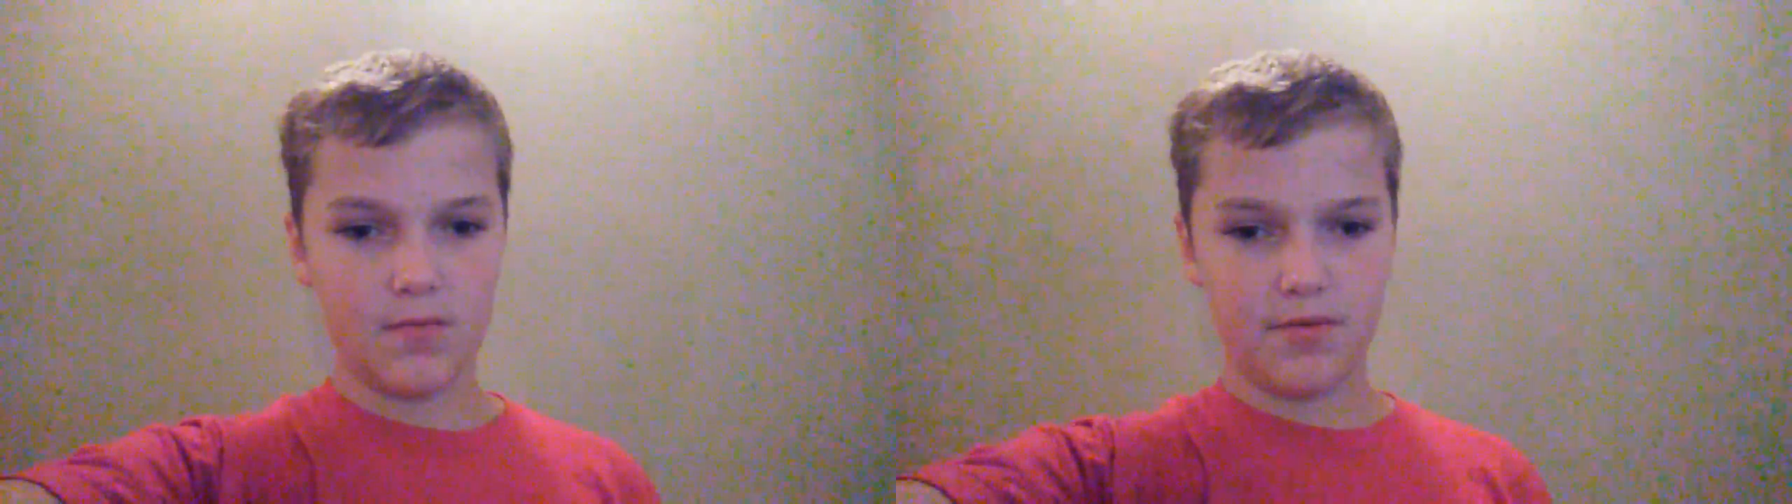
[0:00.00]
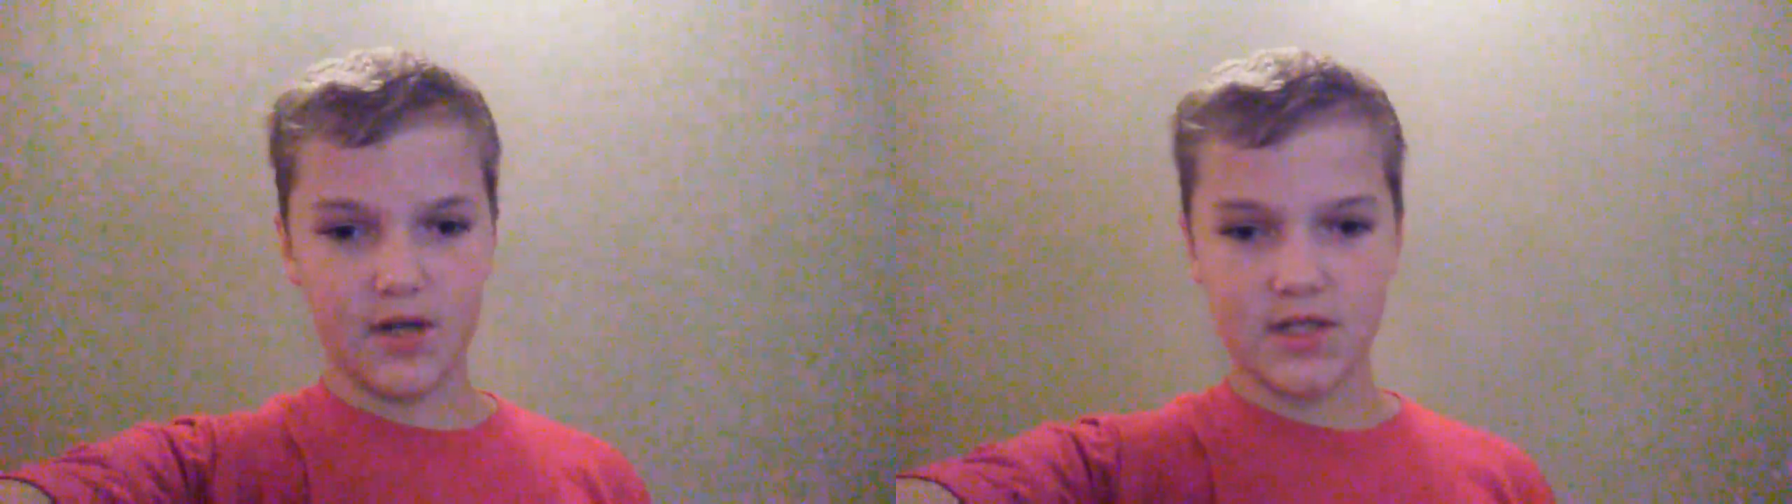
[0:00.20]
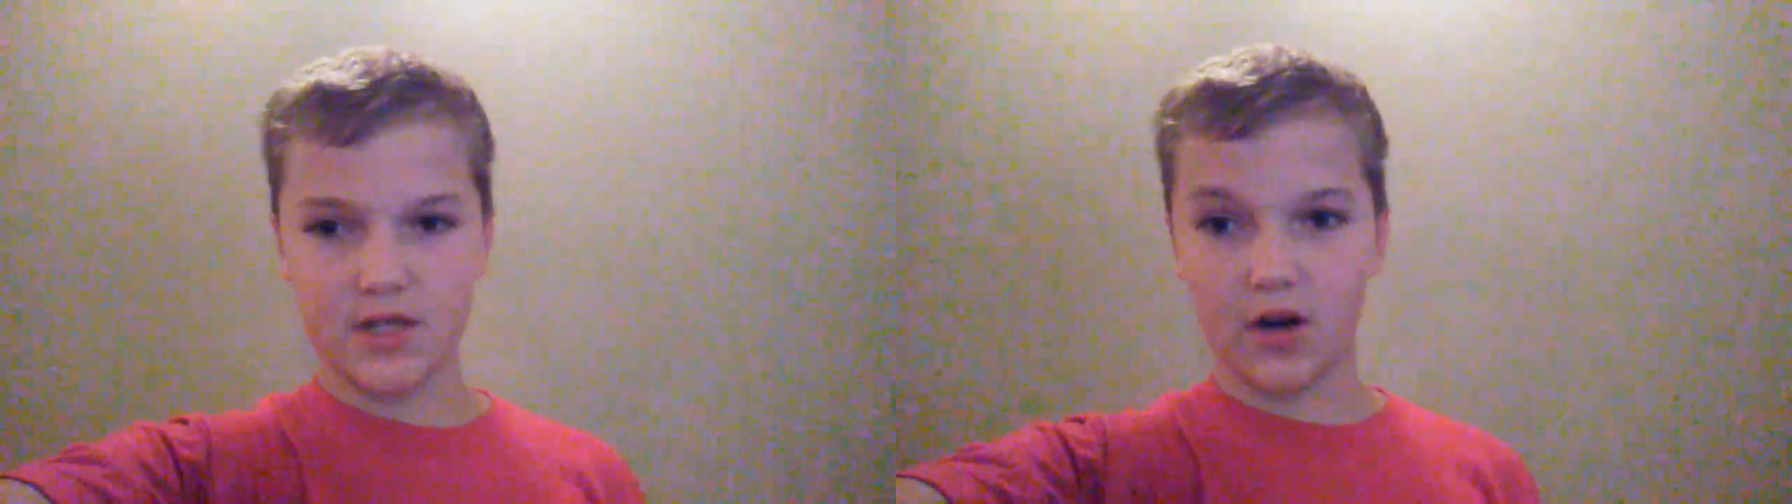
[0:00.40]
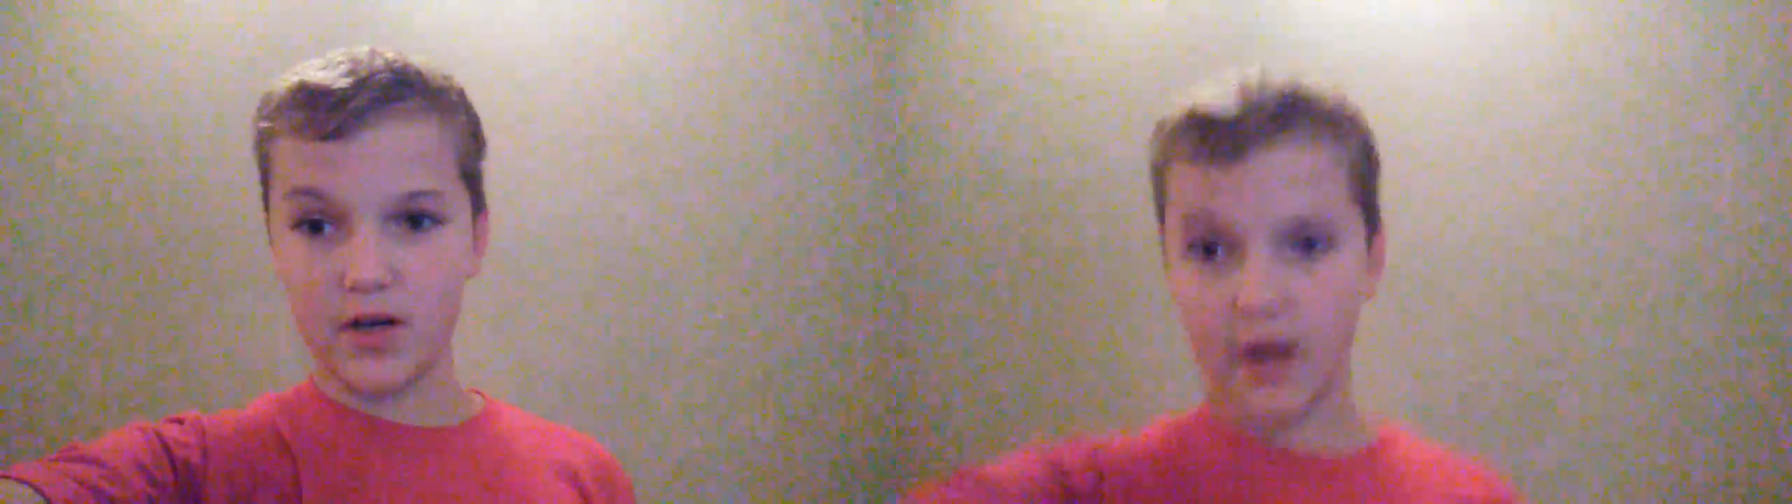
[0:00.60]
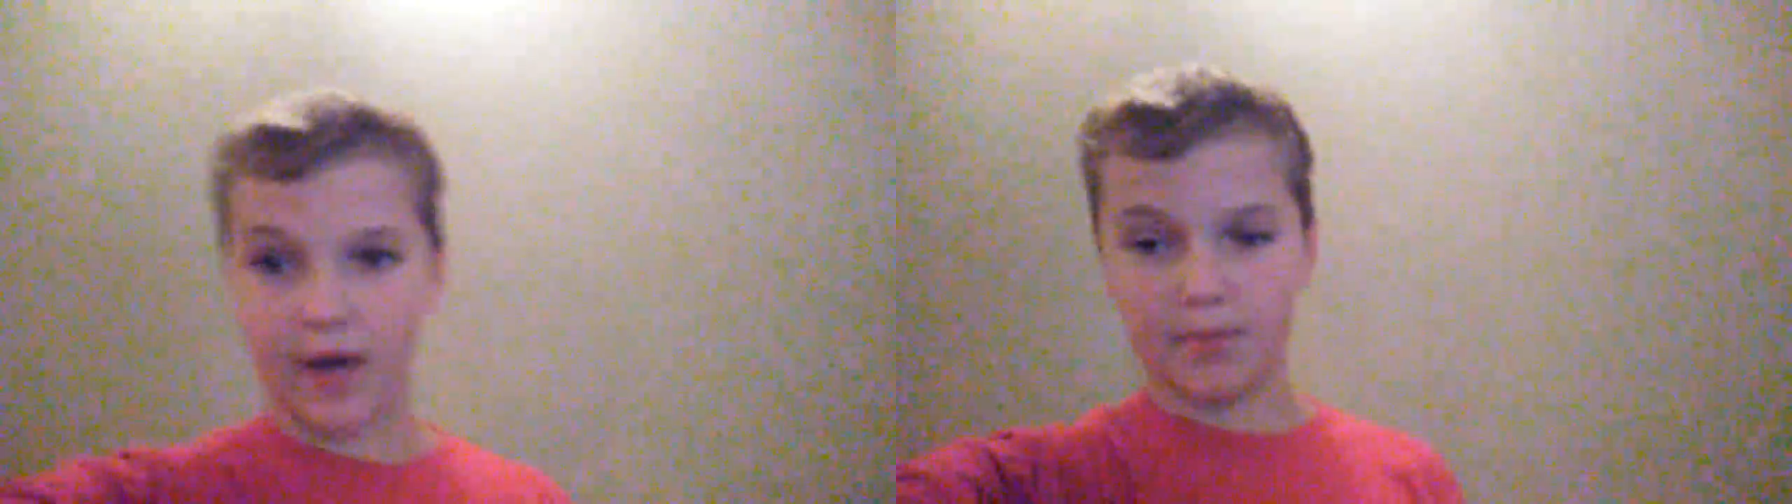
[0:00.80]
Press
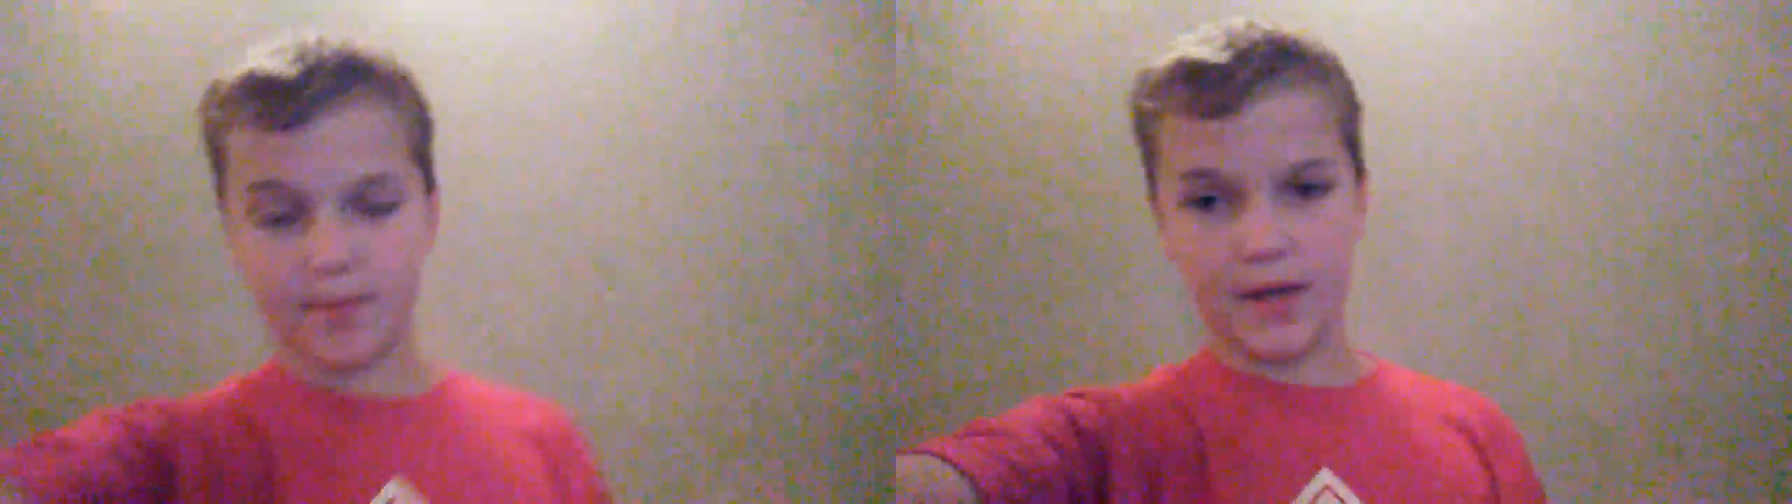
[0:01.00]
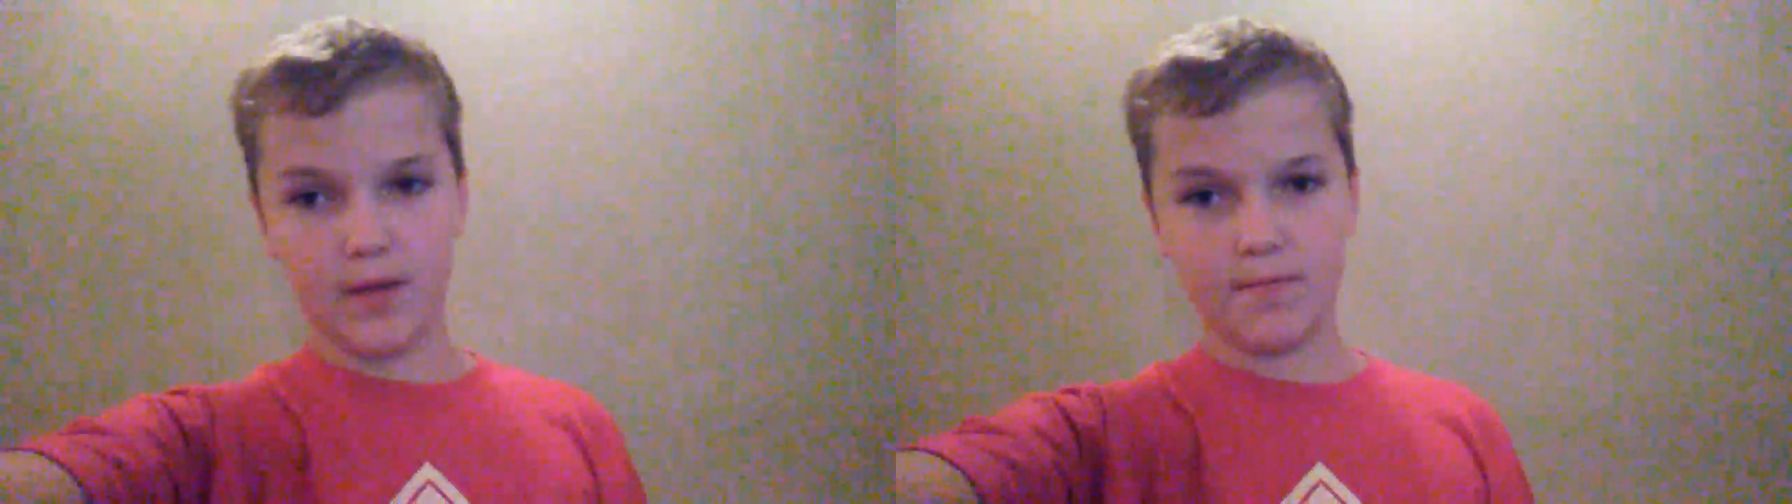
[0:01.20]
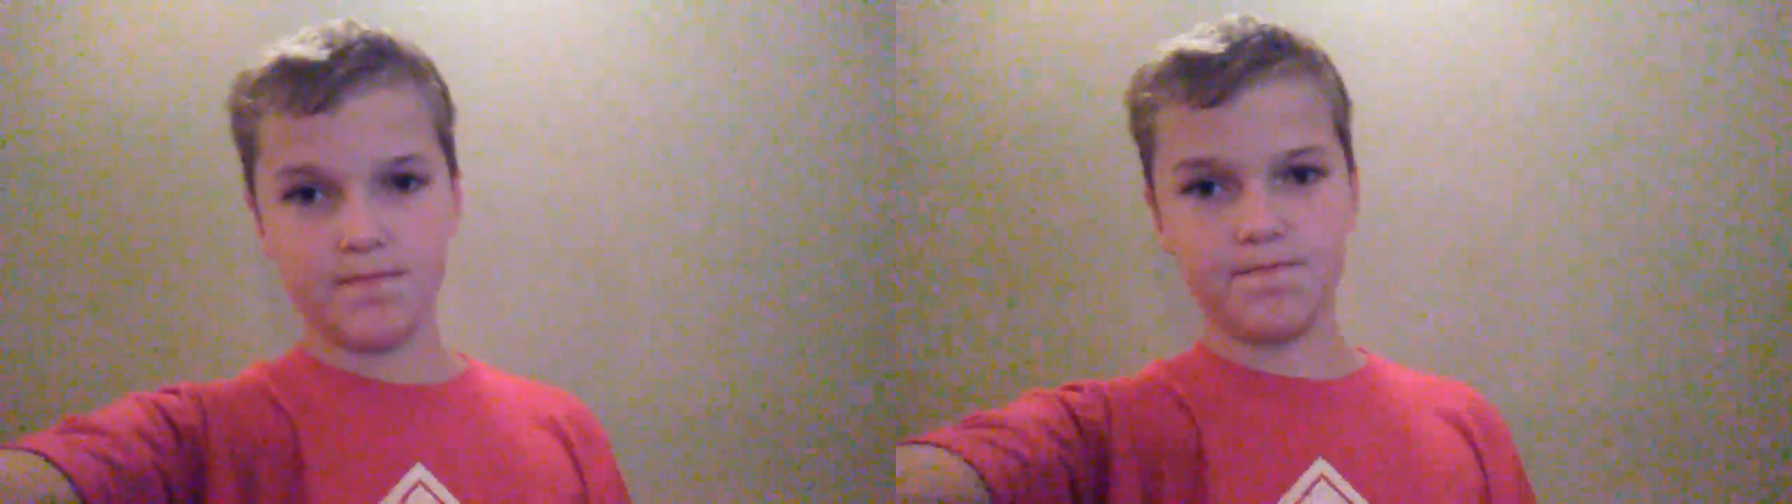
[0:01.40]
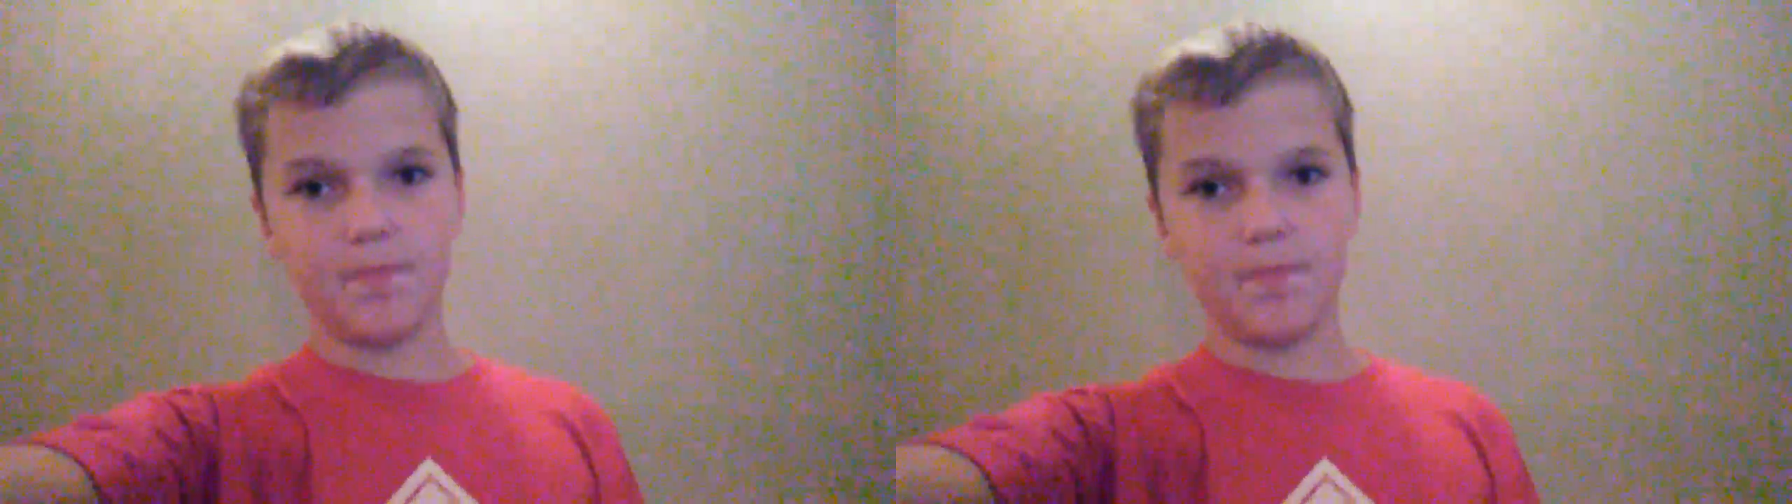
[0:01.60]
start and hyperbeam.